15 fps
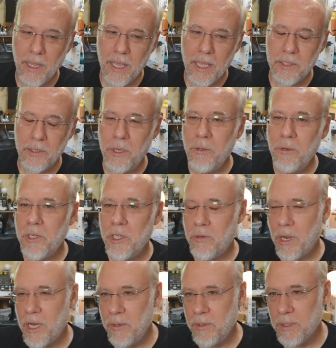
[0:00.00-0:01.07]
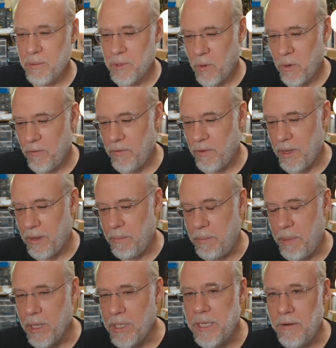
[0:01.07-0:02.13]
So you usually try to use some sort of a
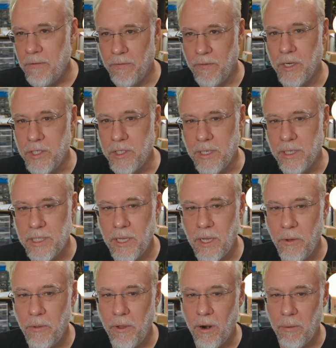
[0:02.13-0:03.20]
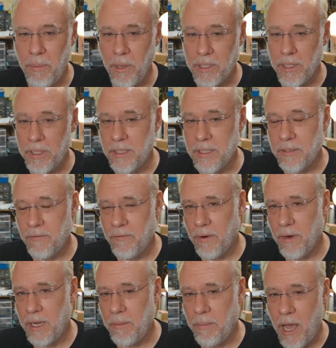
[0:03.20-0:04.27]
built-in function. And so there are built-ins
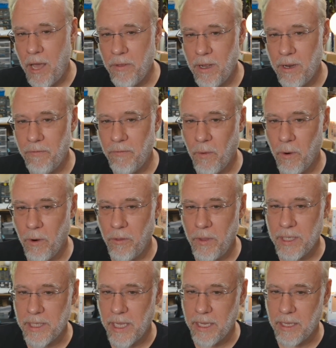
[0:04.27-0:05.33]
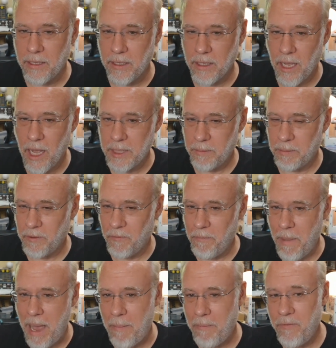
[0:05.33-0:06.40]
in Python for things like the concepts of
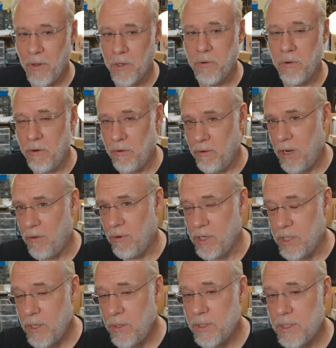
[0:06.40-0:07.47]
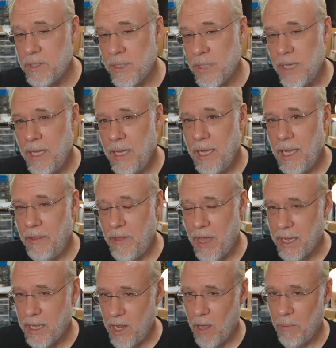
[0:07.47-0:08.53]
map, filter, and reduce, and
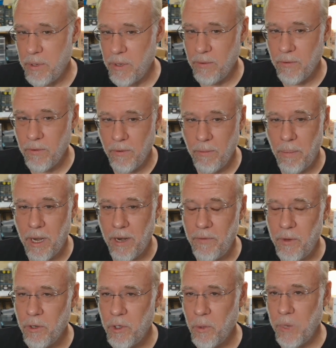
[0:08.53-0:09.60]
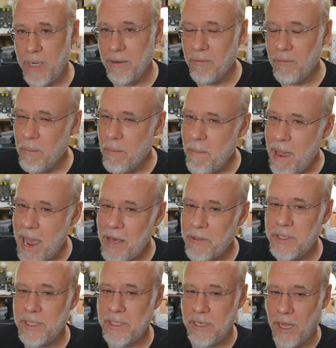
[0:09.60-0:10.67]
that can help you. But if you're doing math
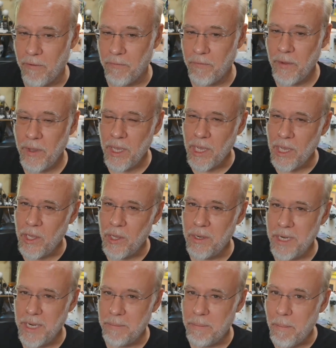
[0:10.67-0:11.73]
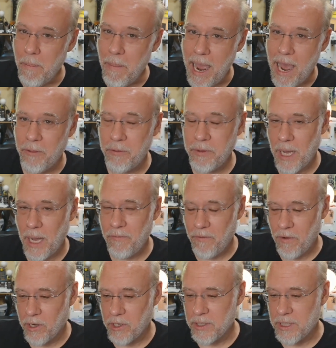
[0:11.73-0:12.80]
stuff, you need math type
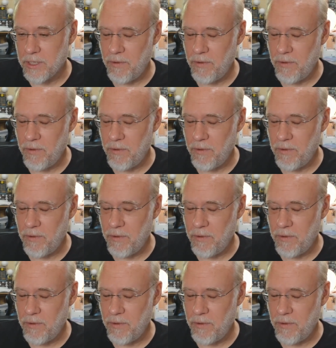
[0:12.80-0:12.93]
functions.